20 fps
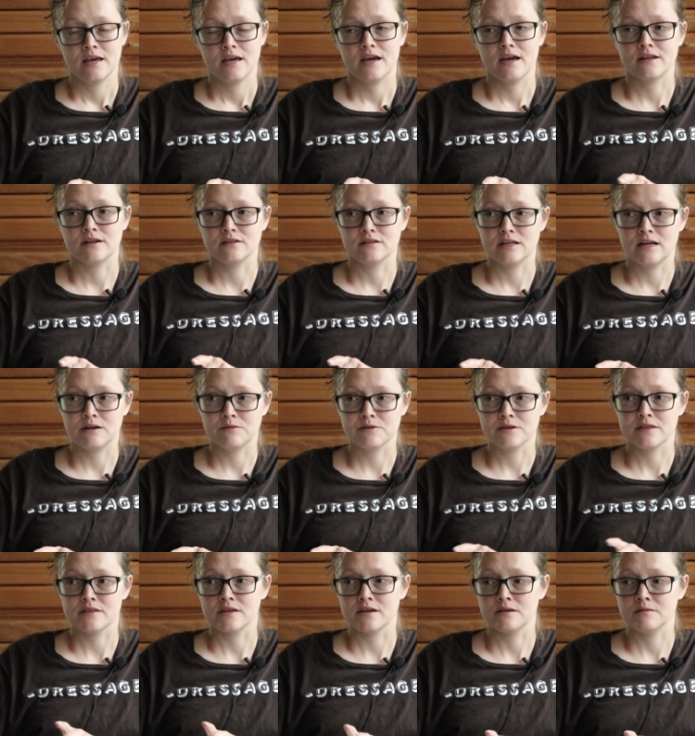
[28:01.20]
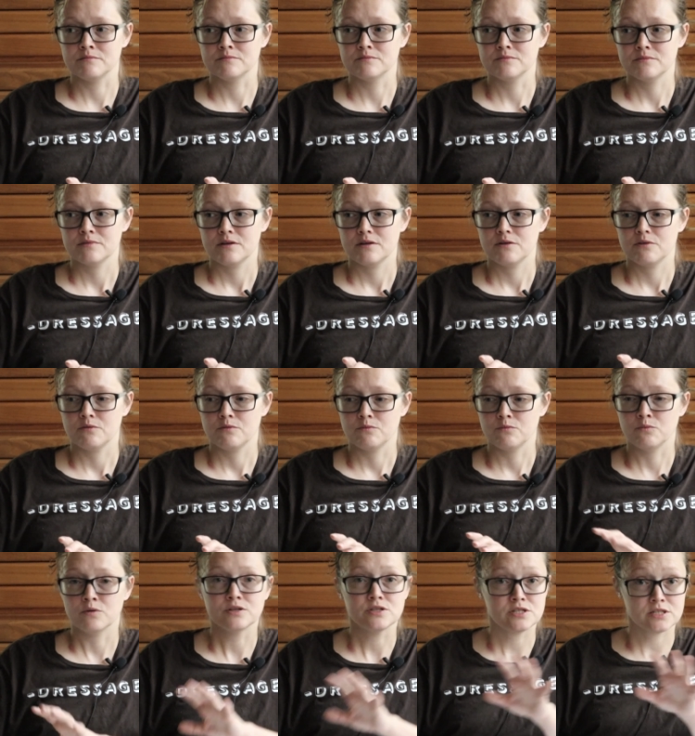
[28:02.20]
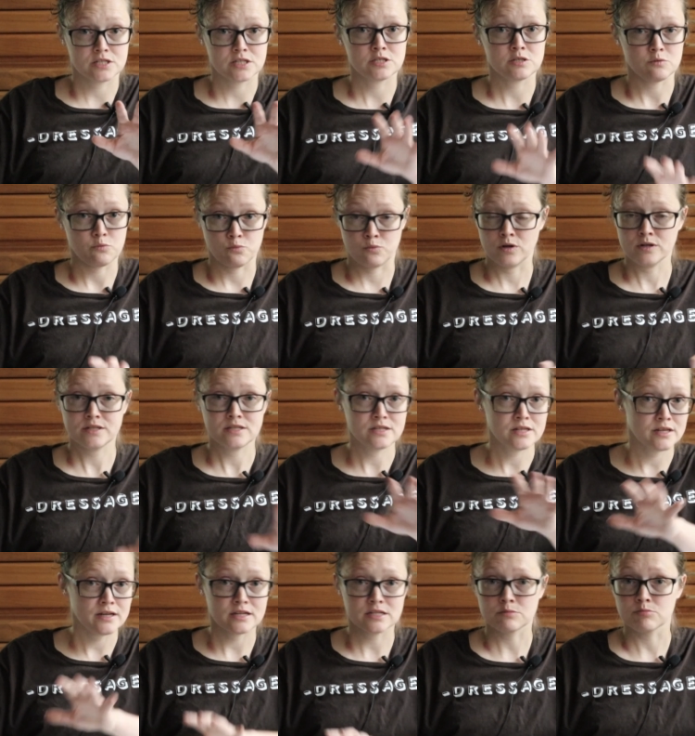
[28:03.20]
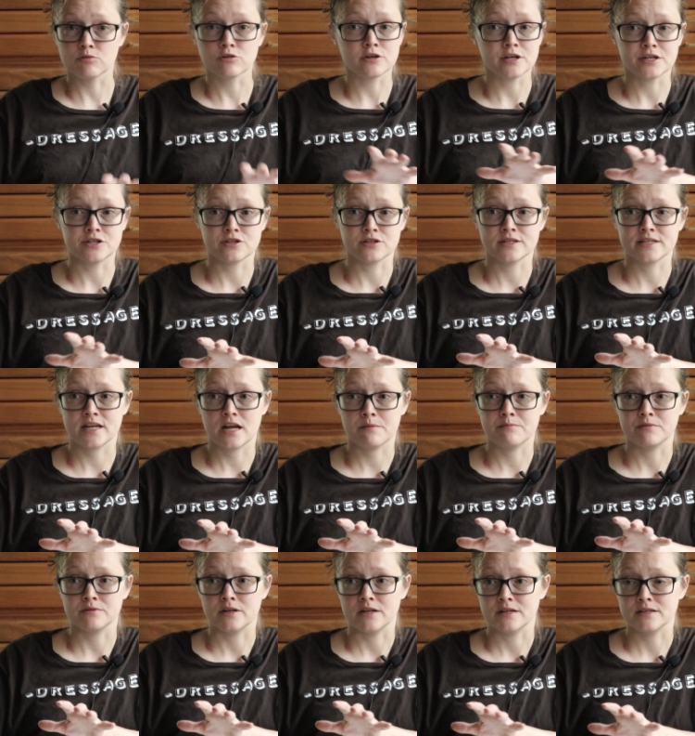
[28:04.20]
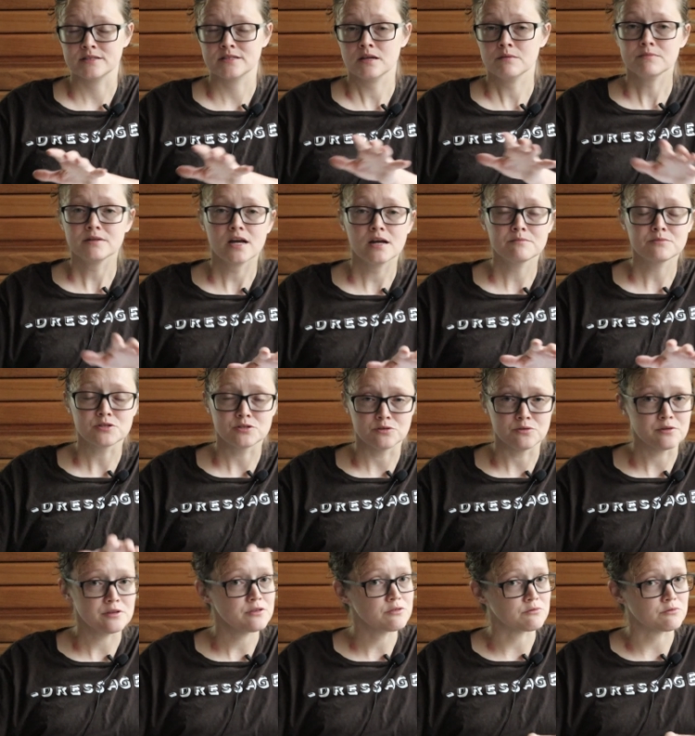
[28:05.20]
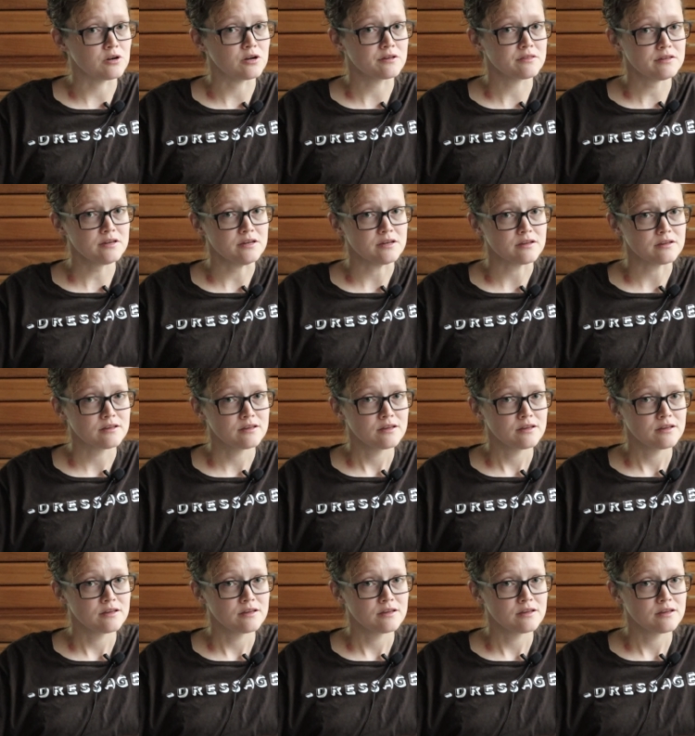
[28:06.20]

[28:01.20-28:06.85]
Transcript: and allowing them, once the exploration is happening, sometimes doing the wrong thing.